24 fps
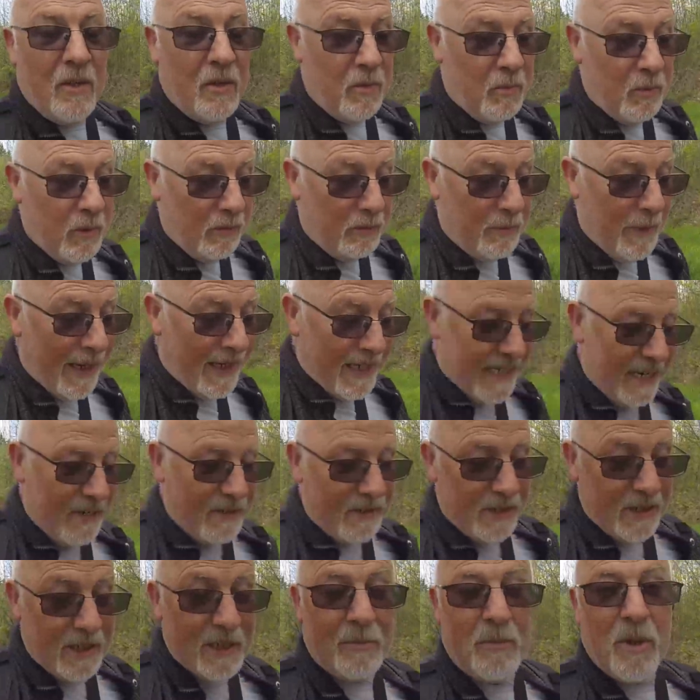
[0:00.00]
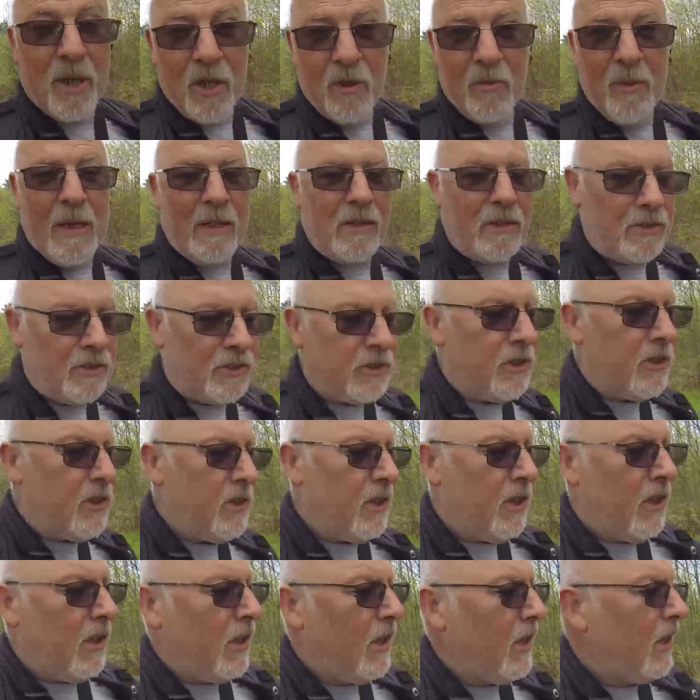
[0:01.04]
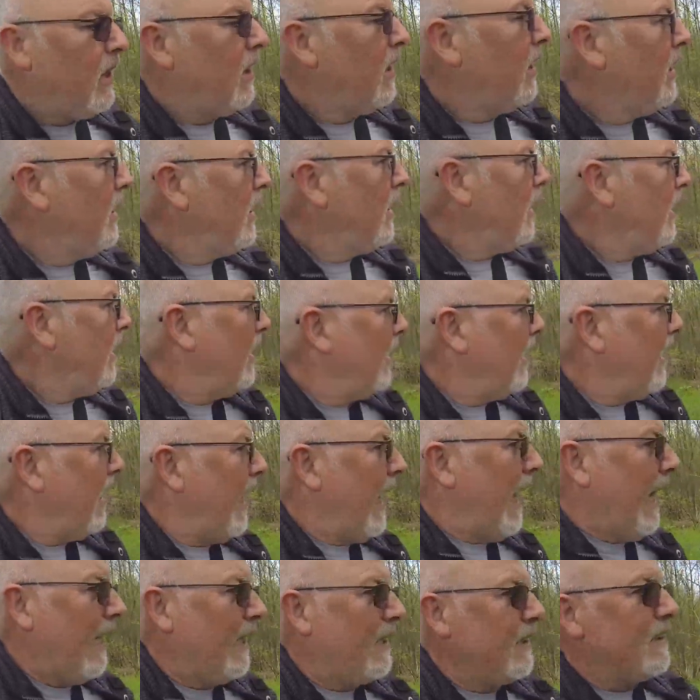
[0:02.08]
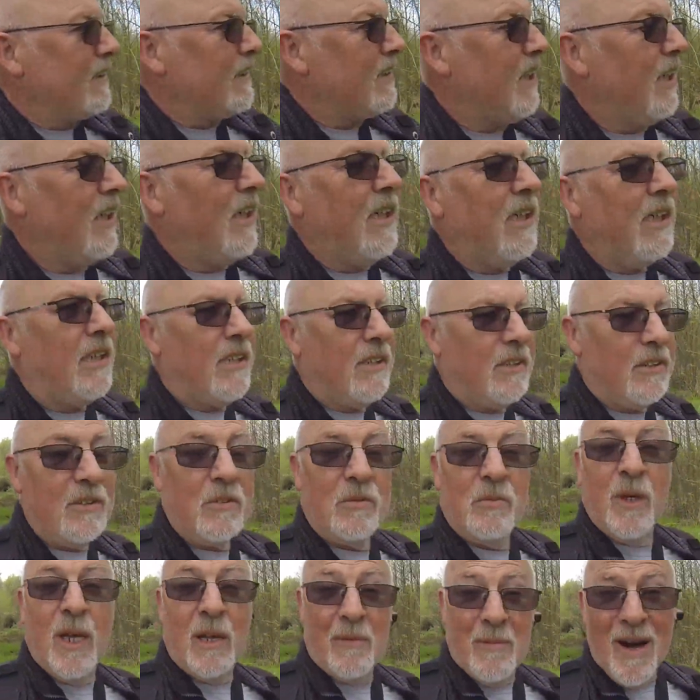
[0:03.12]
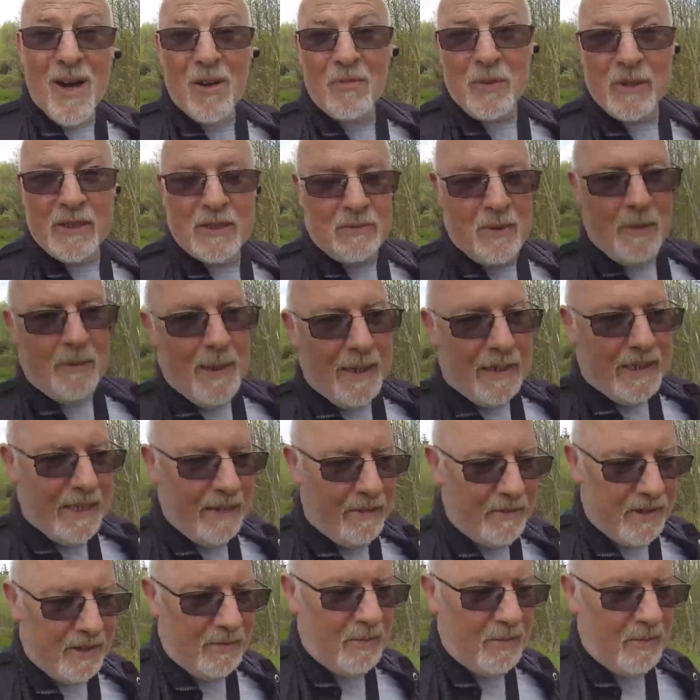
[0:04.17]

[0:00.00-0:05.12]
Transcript: we're back out in the Bluebells and well, I'm hoping to be back out in the